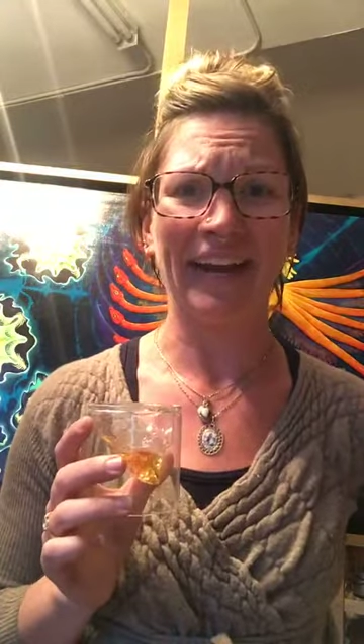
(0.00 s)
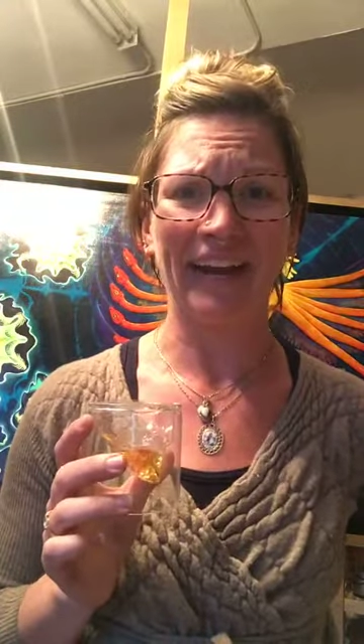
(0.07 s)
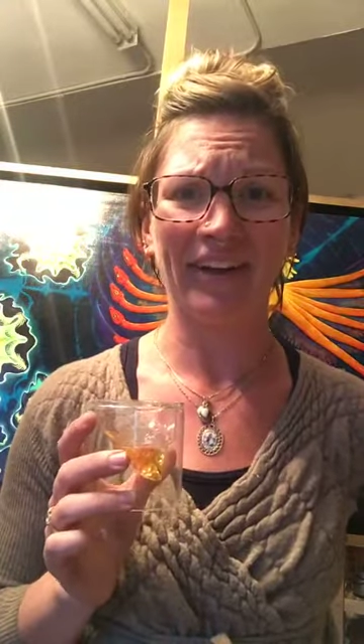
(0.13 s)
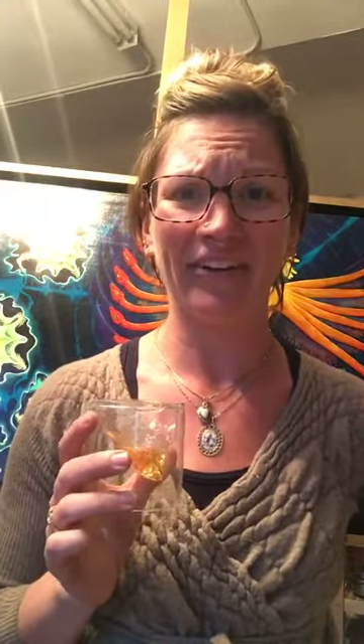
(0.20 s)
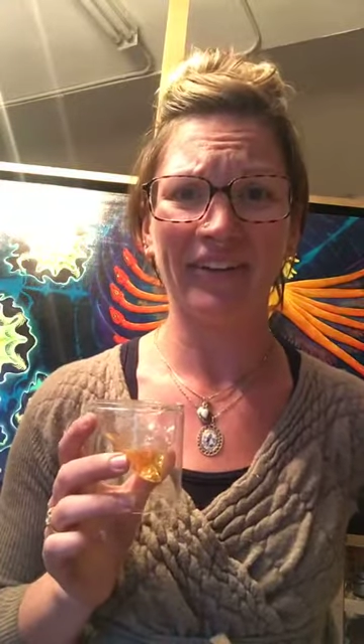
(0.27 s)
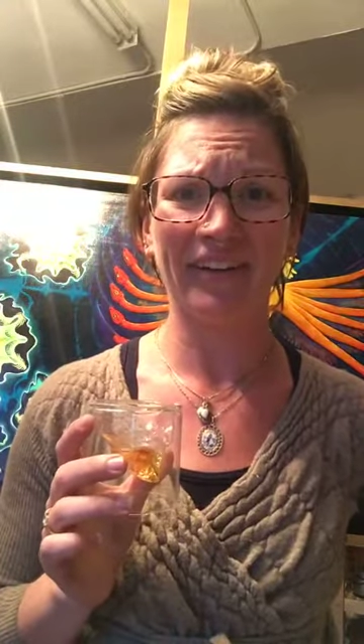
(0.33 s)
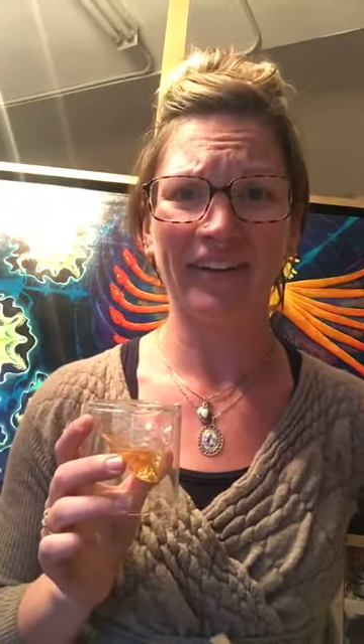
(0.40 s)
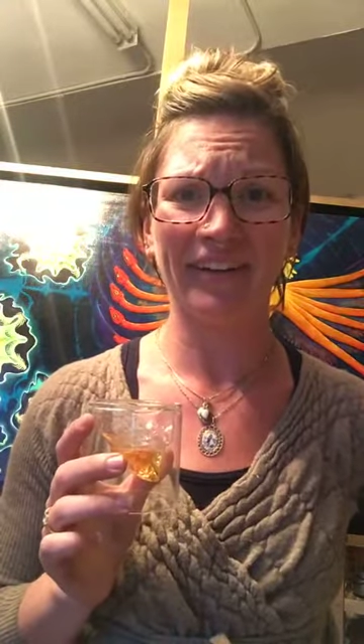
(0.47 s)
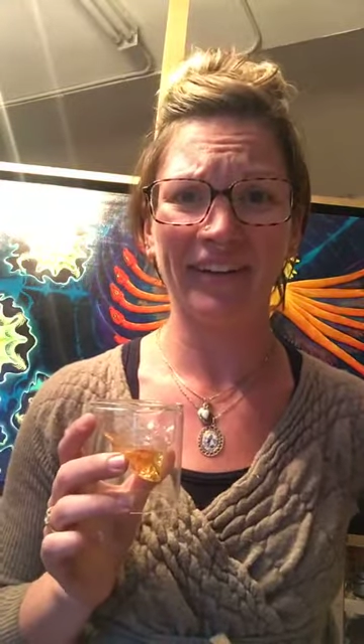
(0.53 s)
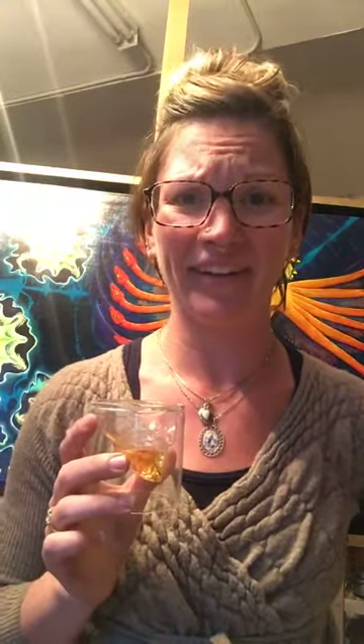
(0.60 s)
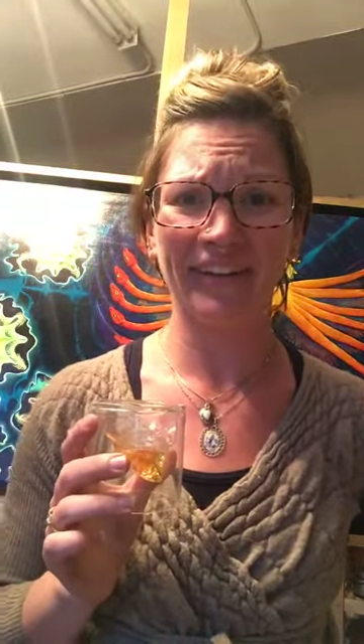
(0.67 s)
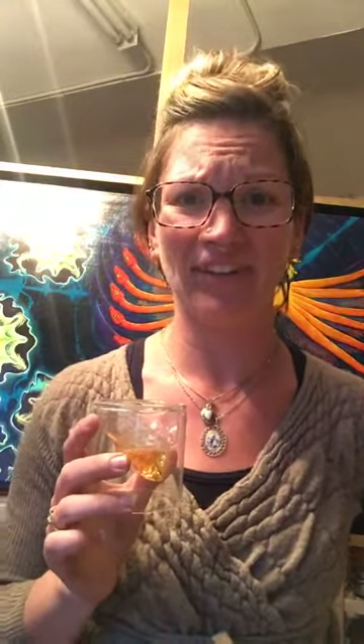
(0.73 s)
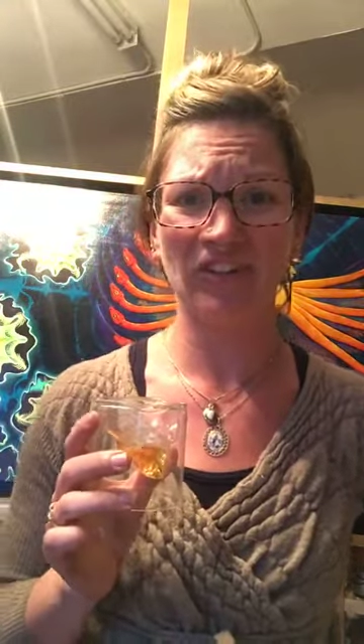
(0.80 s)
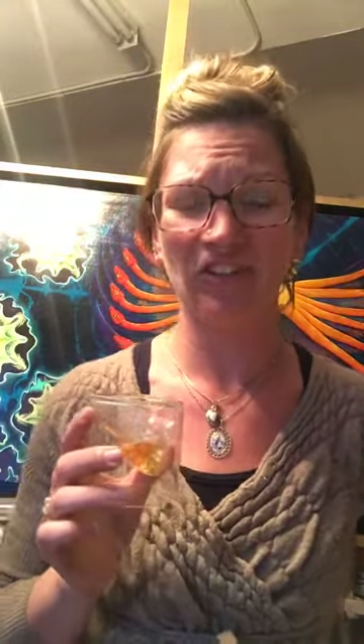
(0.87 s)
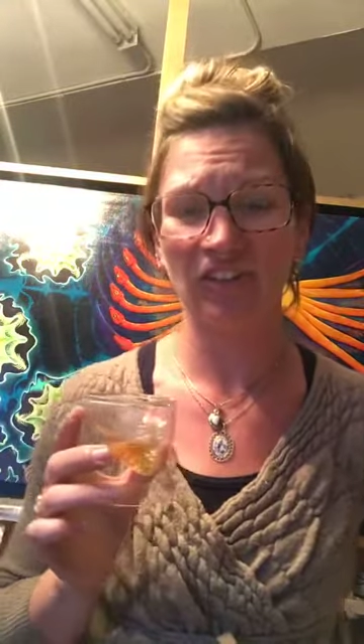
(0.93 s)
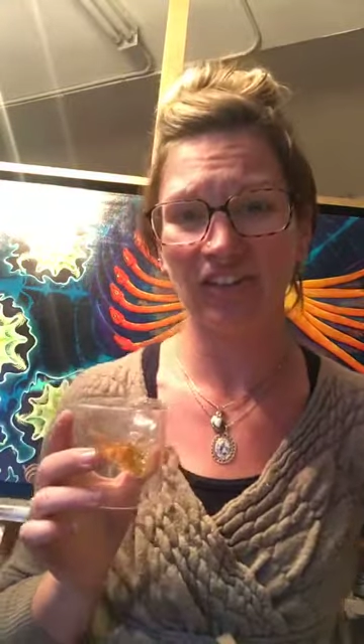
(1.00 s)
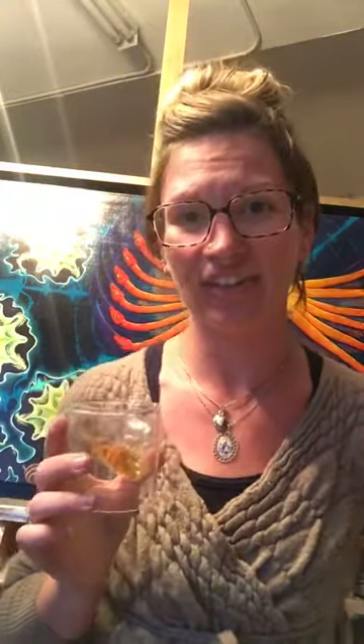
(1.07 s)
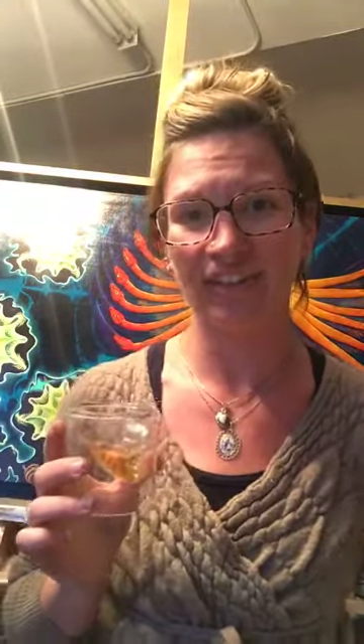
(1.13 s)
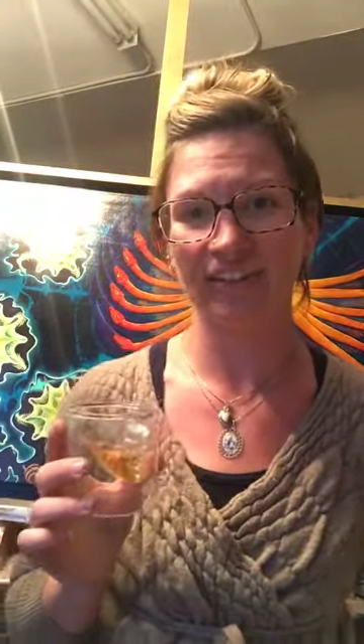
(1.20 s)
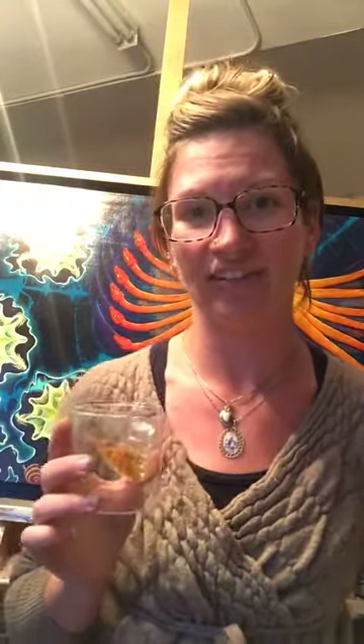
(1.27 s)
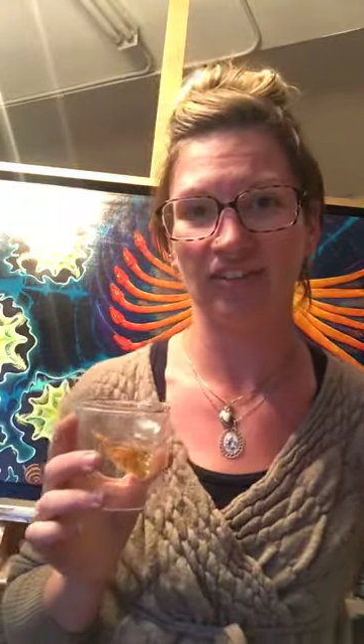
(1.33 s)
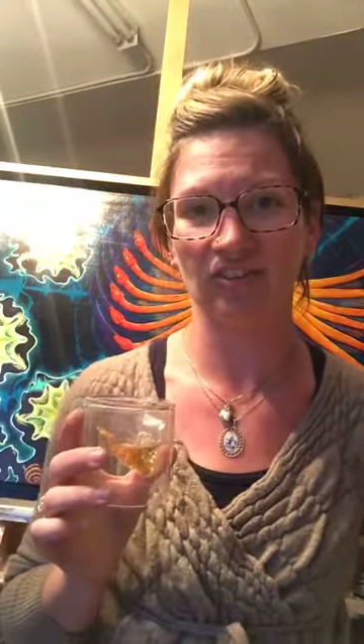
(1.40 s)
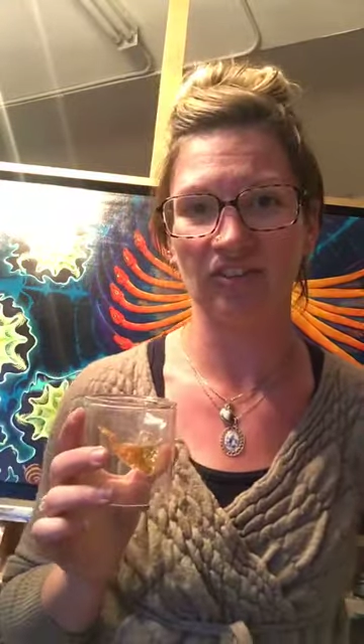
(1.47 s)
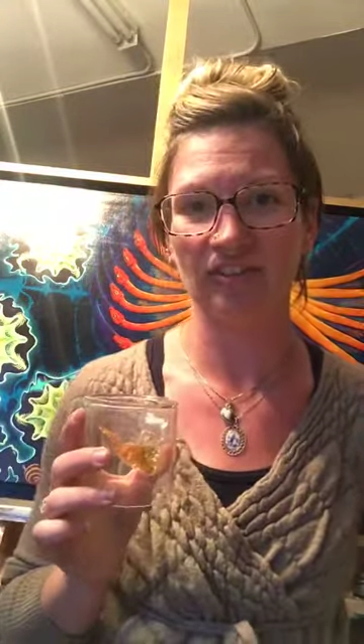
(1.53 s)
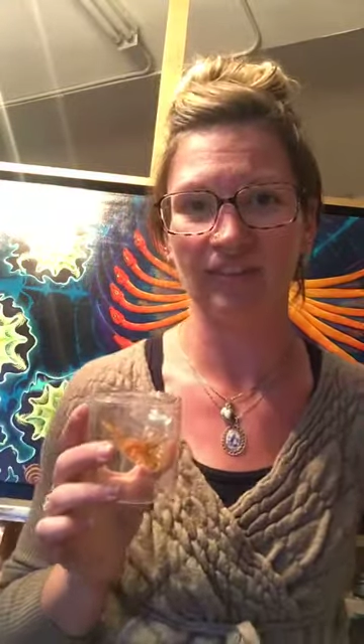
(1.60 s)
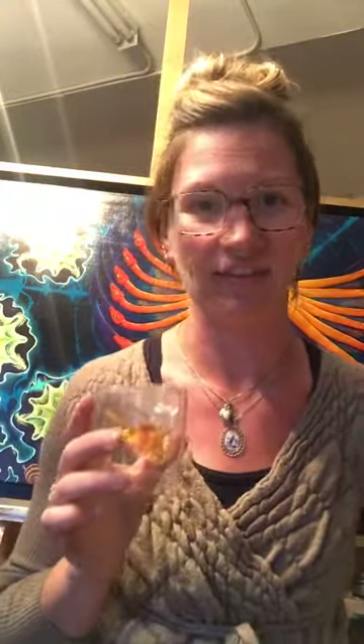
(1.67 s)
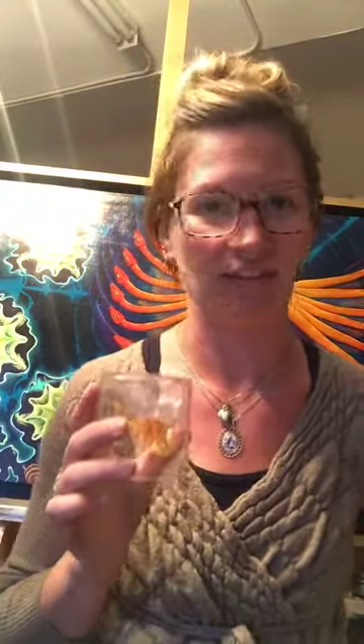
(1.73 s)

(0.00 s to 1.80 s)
out on that shit is just,